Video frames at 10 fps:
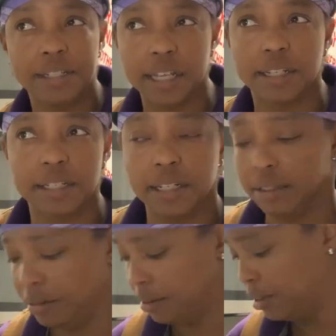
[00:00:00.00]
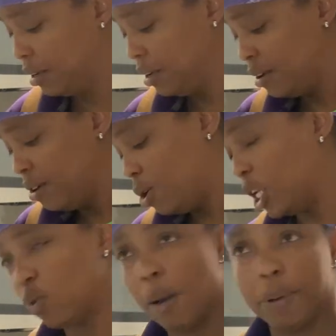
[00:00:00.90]
citizen who
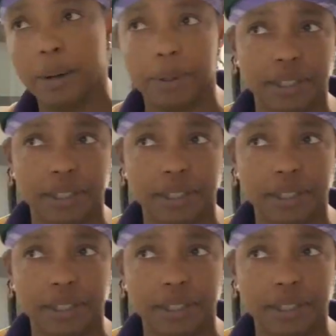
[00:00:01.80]
doesn't want to put up with